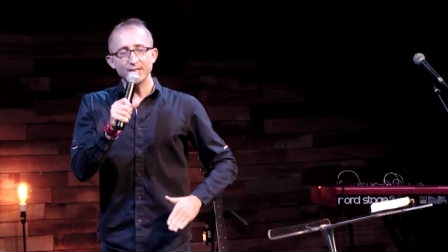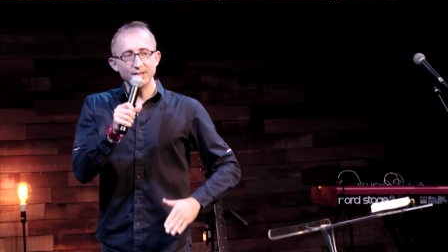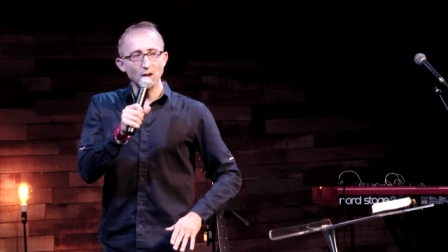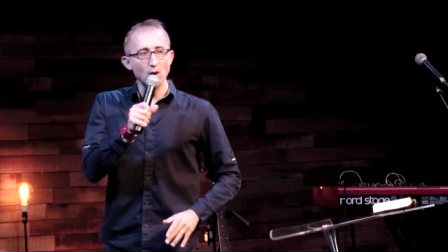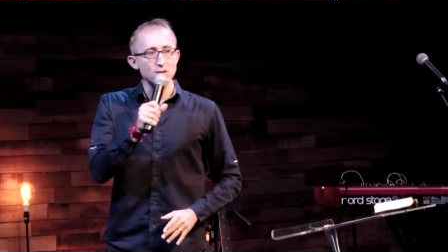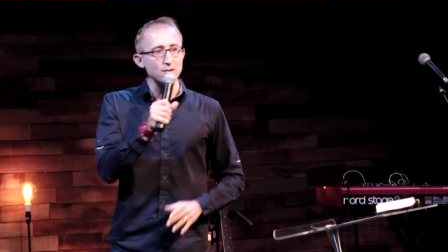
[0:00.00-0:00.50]

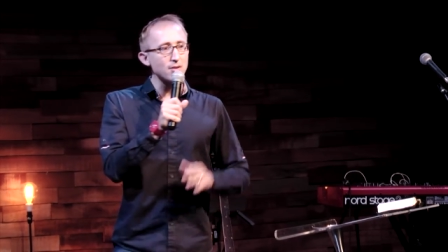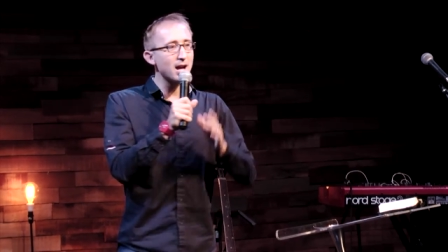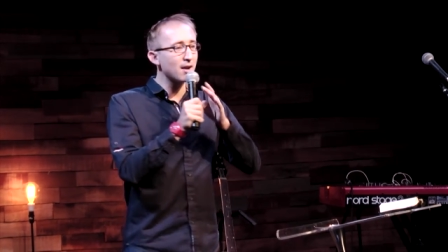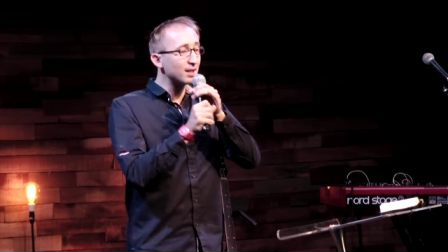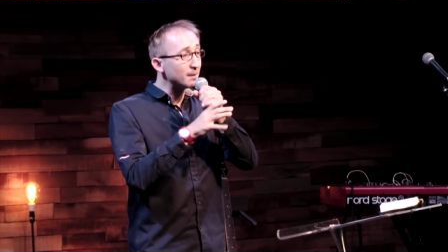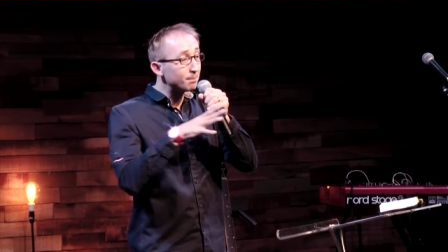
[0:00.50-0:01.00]
goes
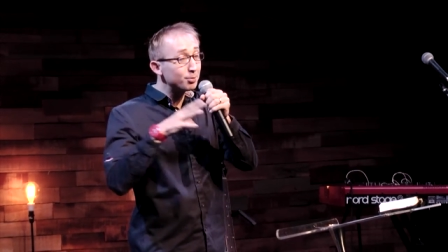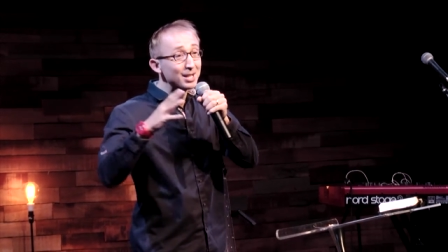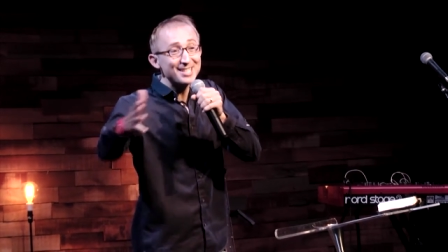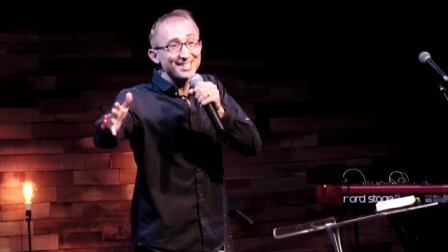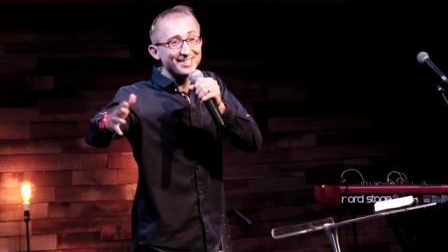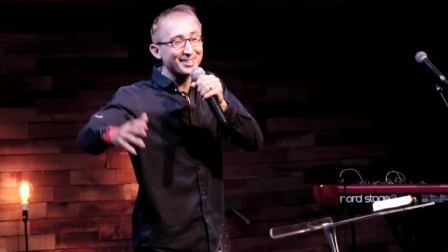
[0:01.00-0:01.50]
around, he
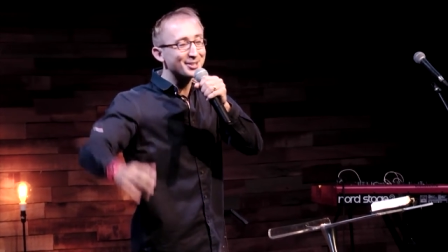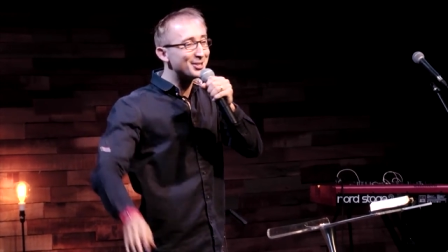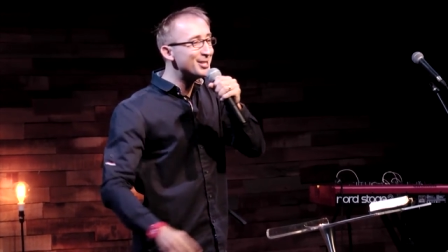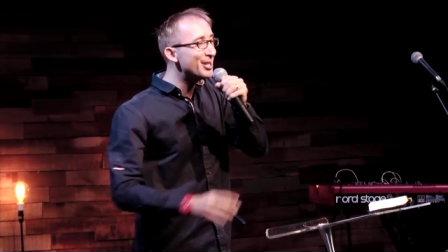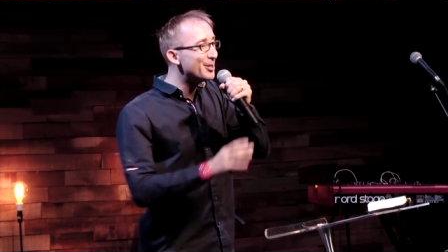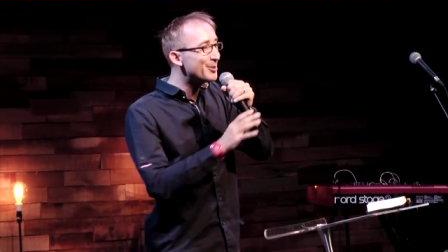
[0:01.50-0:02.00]
preaches the good
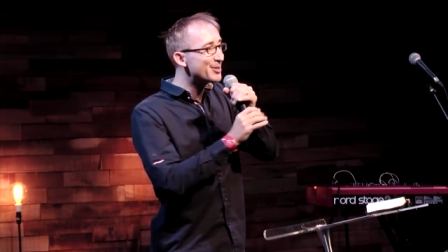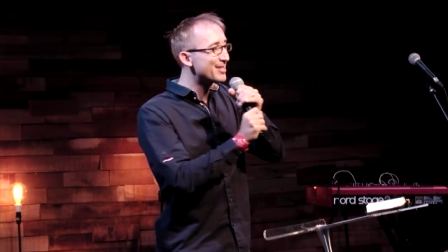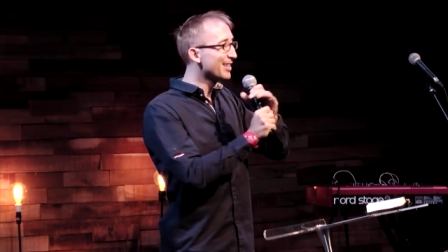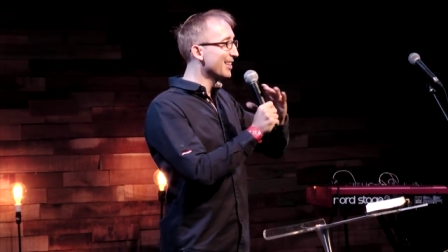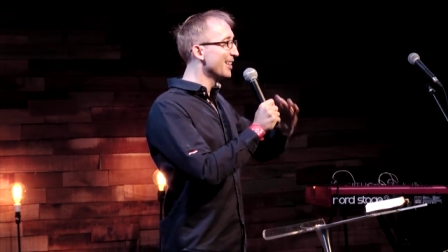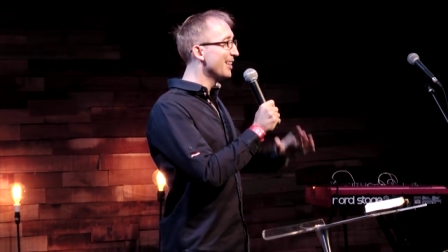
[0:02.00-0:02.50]
news,
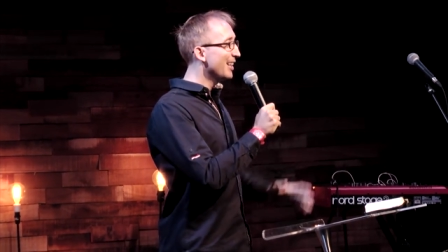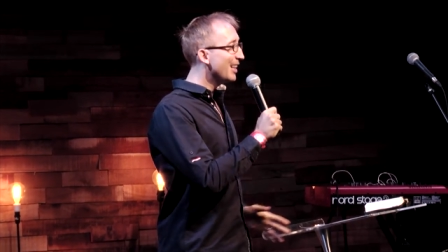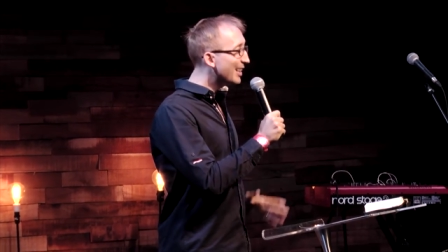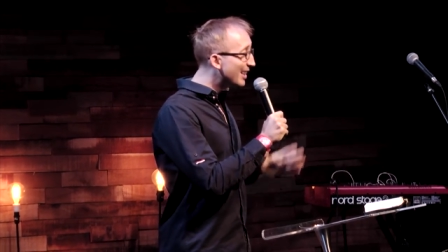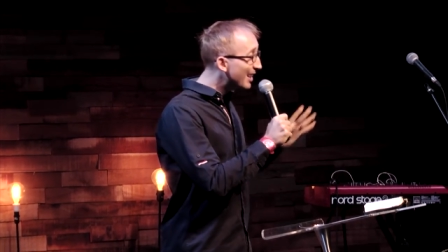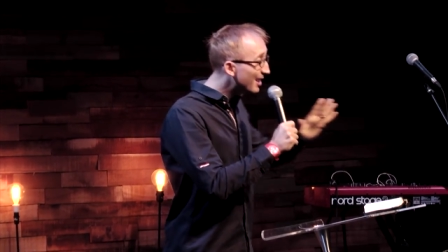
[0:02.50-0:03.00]
he
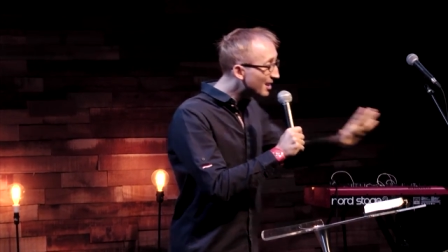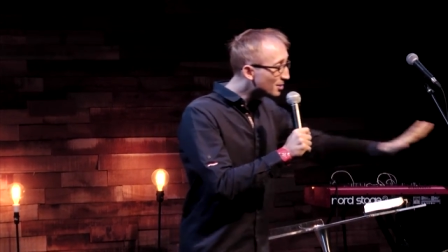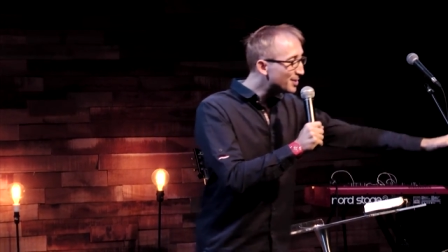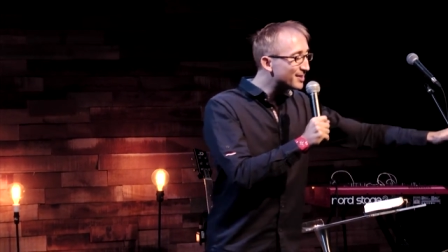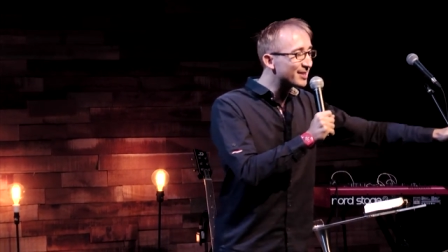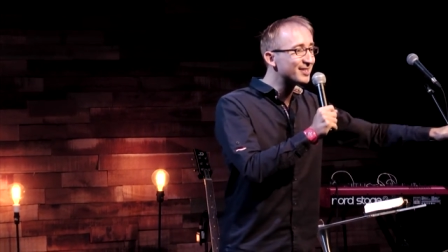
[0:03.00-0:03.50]
heals
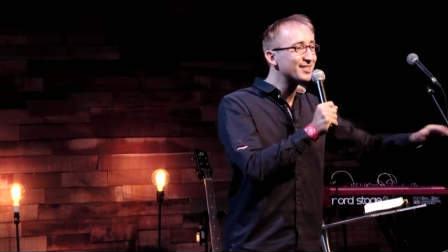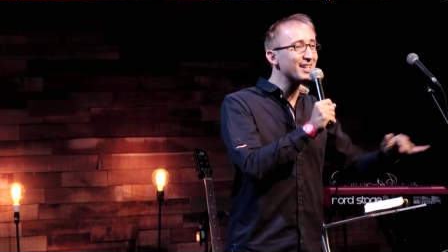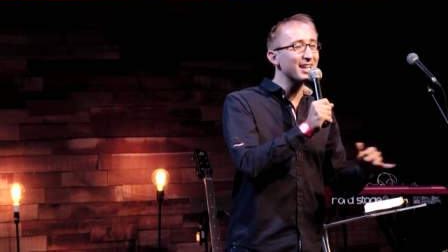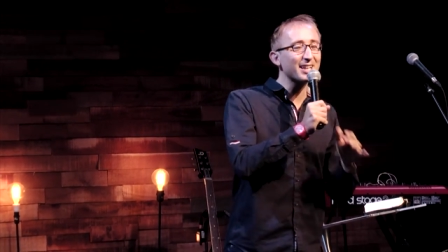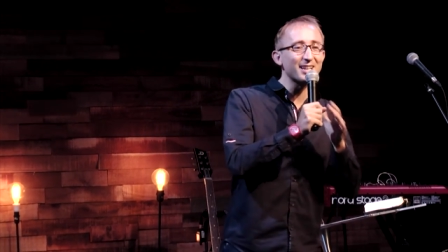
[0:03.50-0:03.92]
the sick,